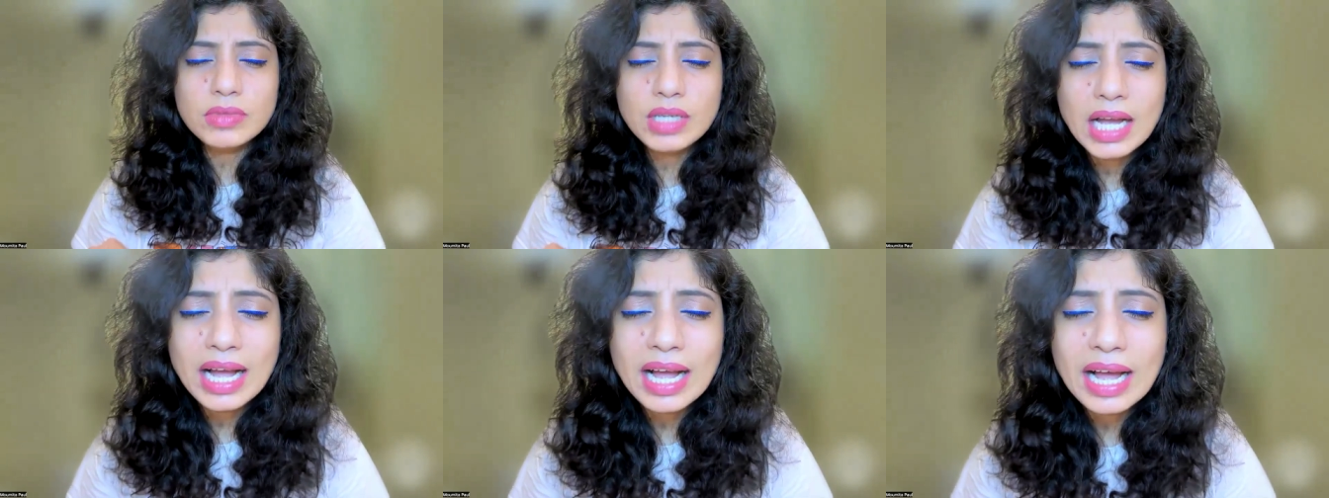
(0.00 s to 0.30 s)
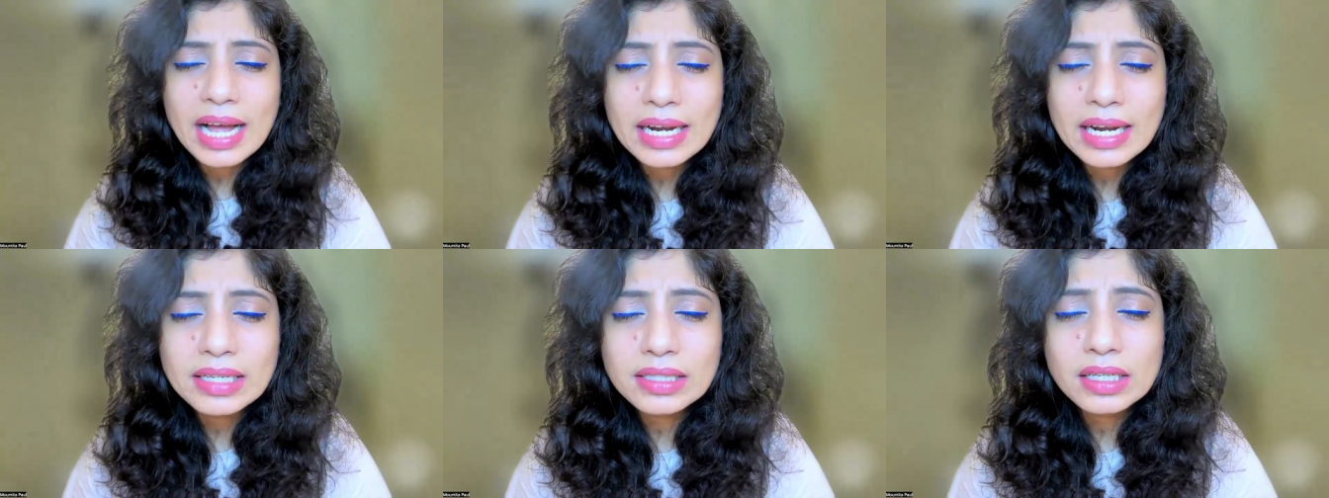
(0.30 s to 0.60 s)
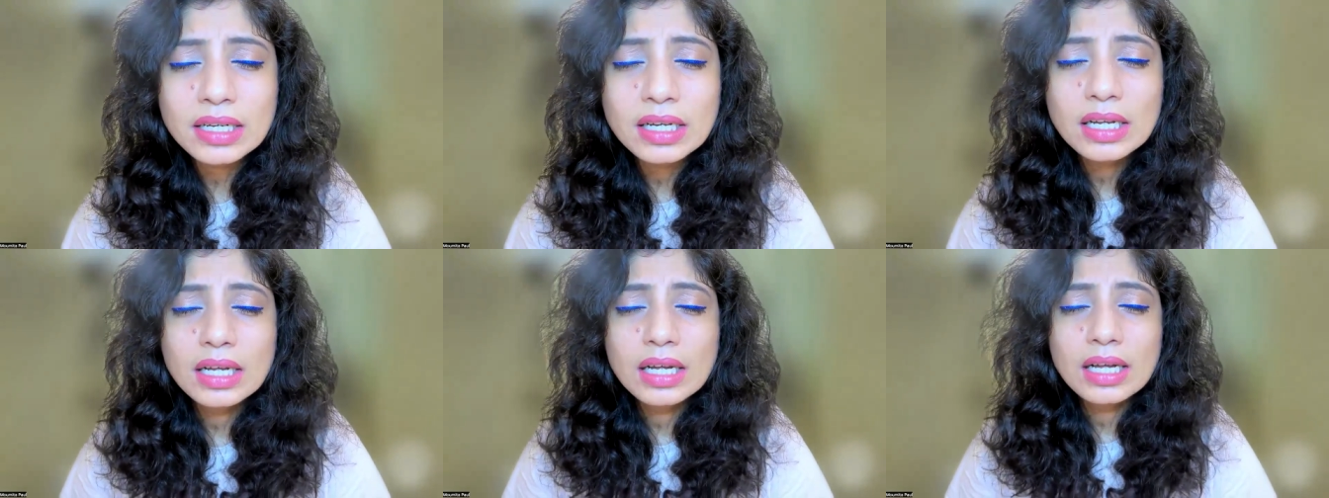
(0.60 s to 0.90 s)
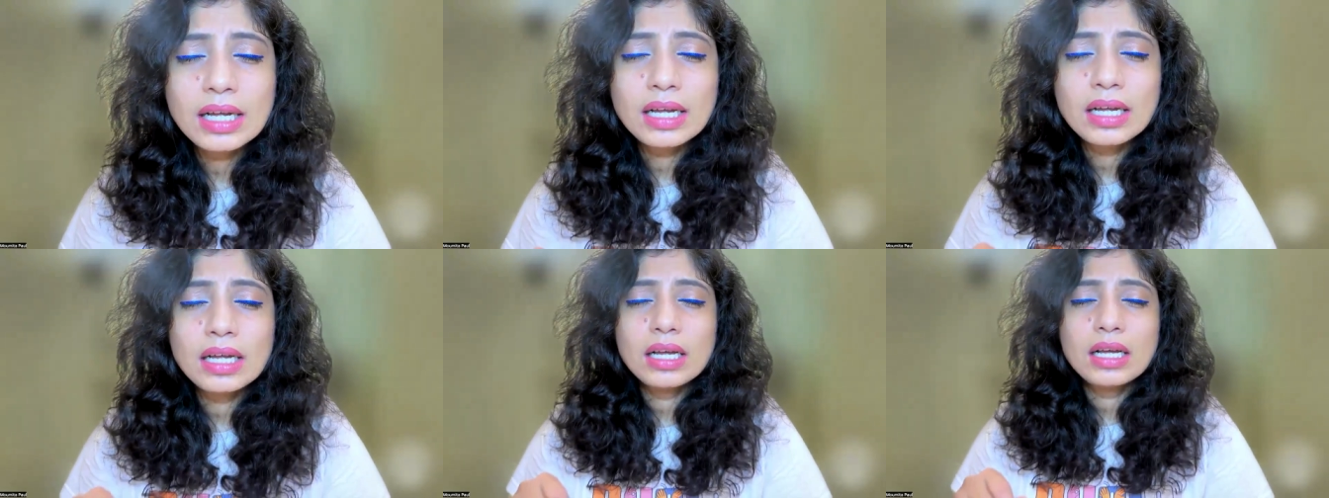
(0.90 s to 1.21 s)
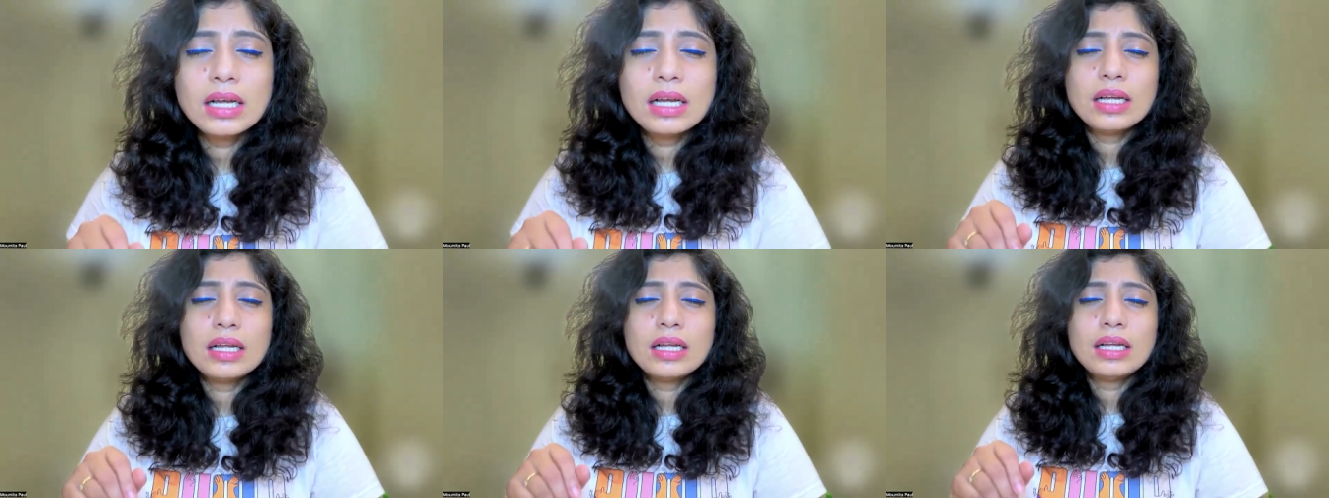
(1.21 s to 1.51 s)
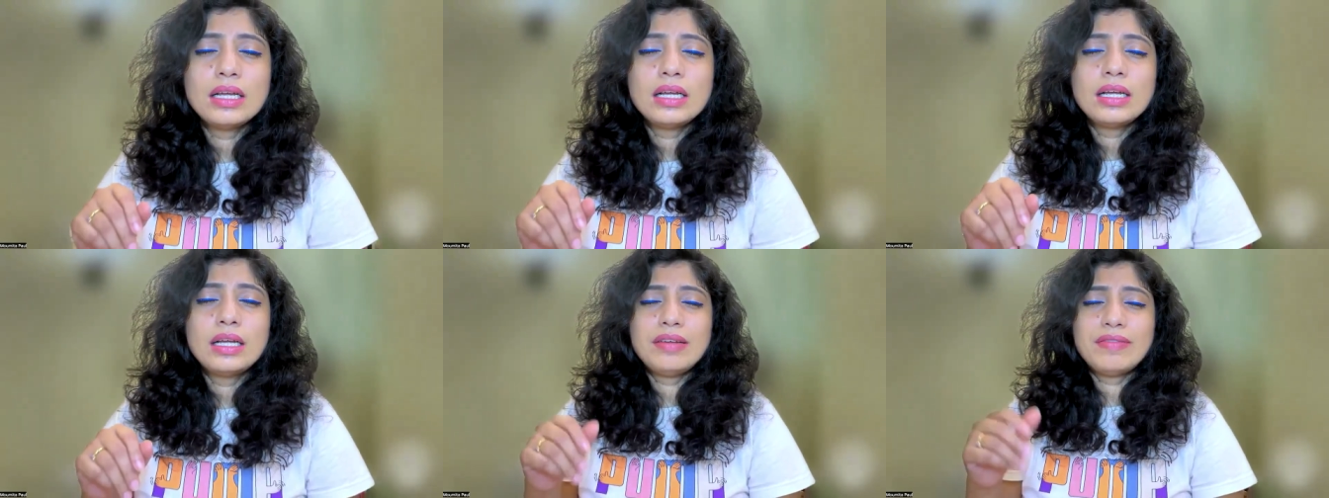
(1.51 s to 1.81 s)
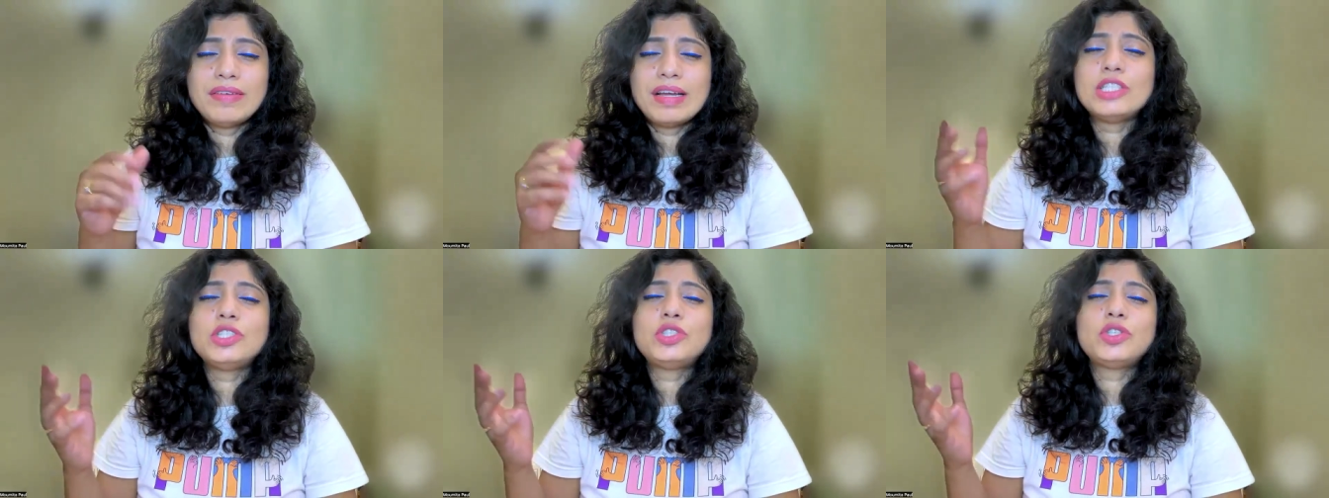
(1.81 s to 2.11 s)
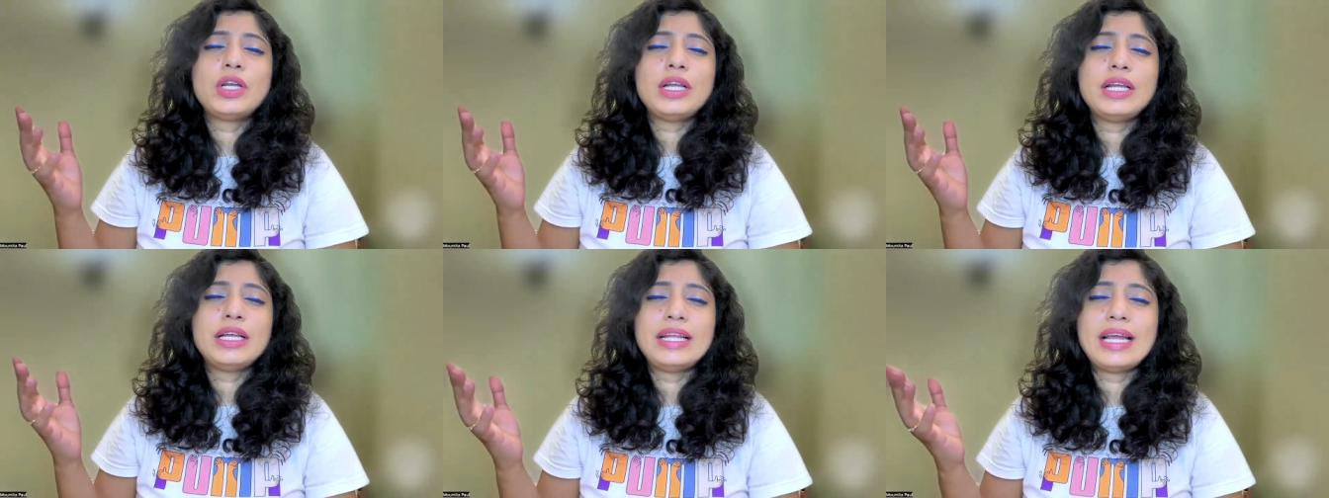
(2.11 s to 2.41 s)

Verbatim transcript: And eventually